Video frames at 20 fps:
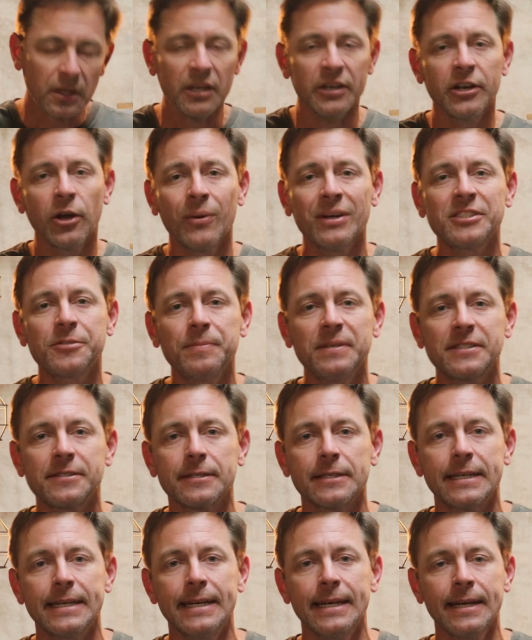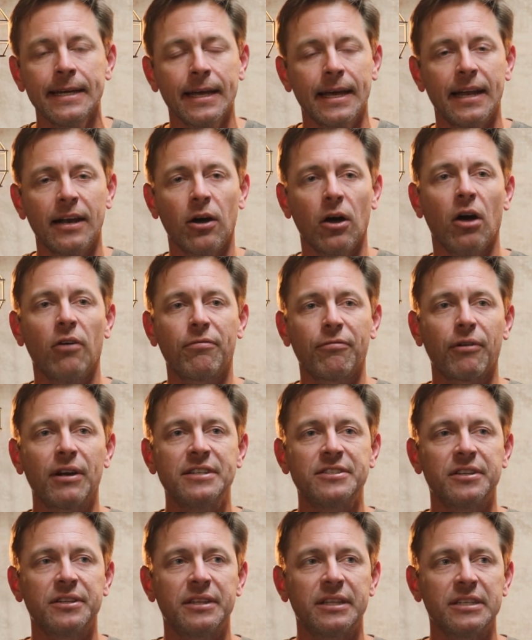You know why it's misleading? And I'll, I'll
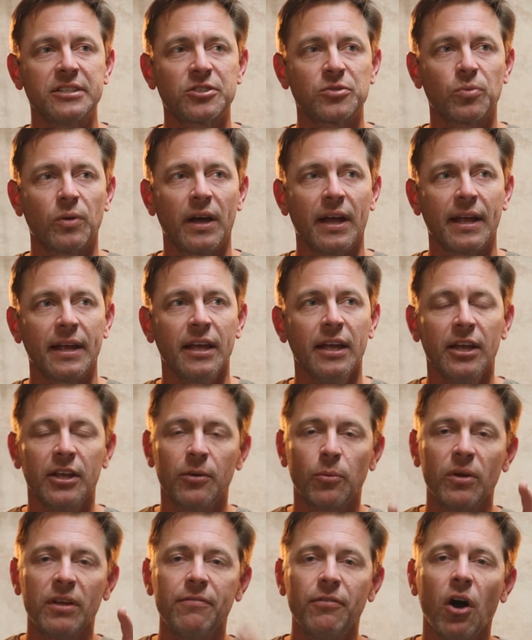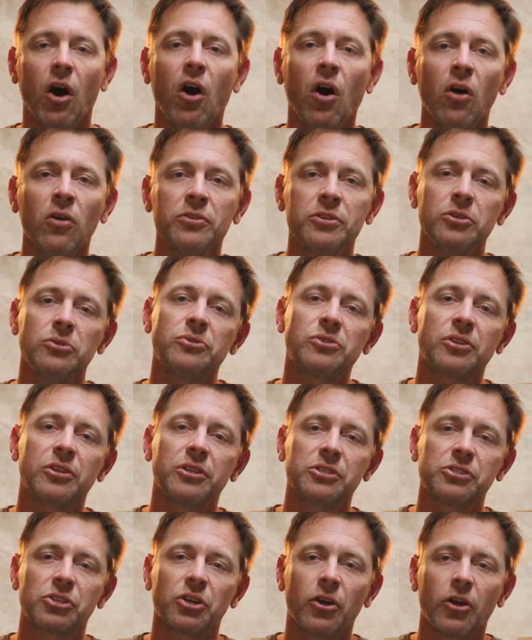phrase it this way. We've all used
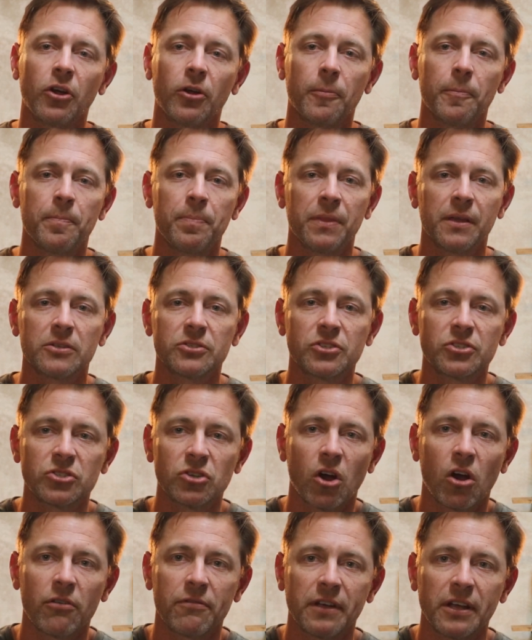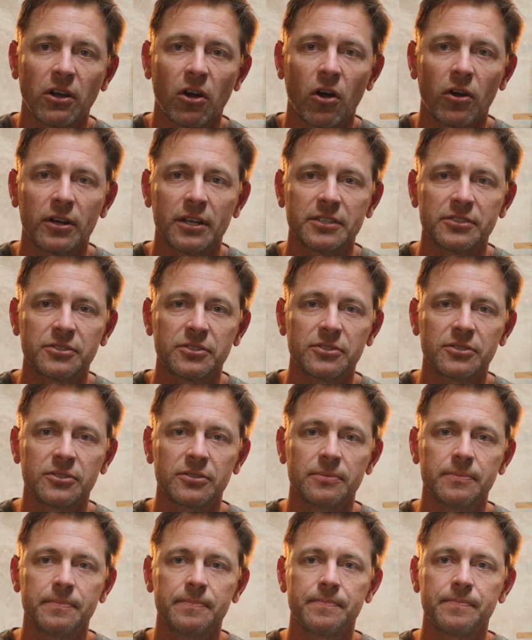the term starving
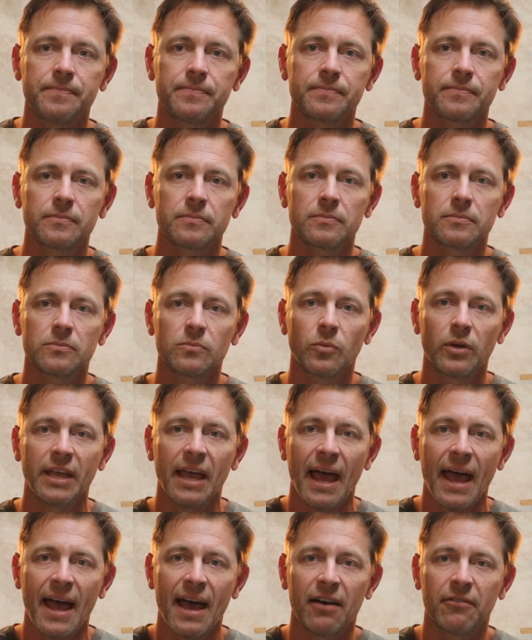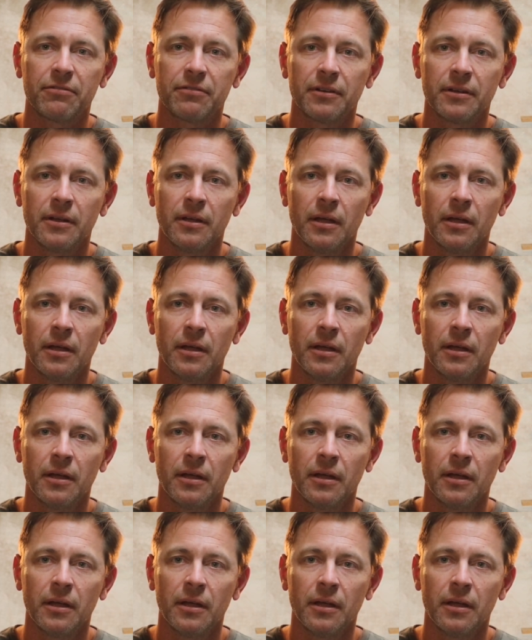artists. We have.